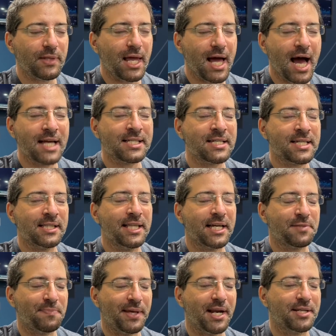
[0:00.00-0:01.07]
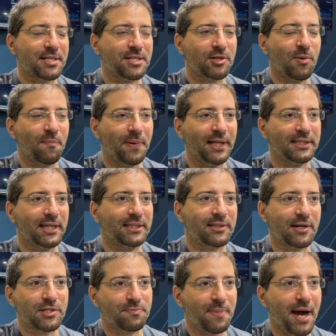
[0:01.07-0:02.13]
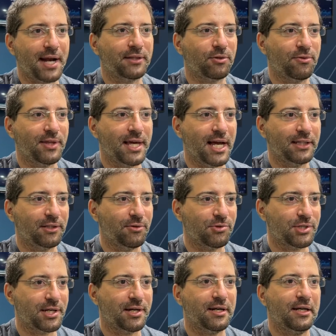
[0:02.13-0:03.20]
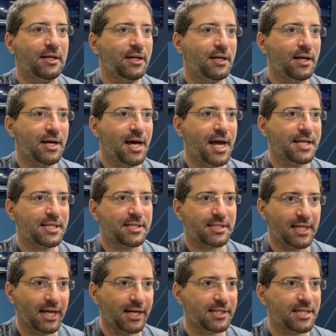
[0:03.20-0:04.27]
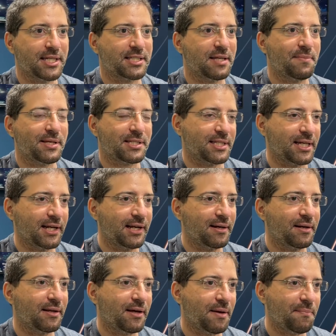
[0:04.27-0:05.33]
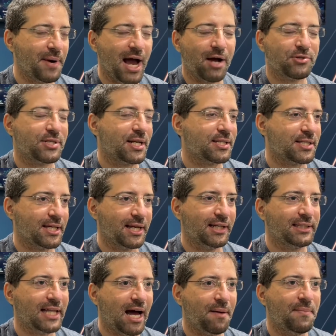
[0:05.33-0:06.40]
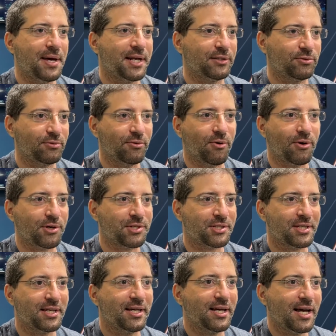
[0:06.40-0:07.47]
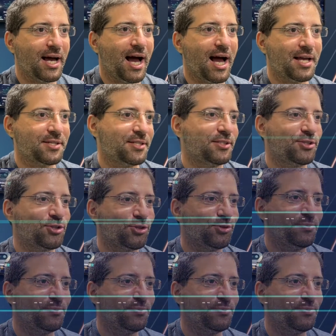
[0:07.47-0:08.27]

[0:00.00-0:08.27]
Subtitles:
as I said, the experience is completely transparent with the end user. It's a single system, a single browser, a single tab, and it works as it should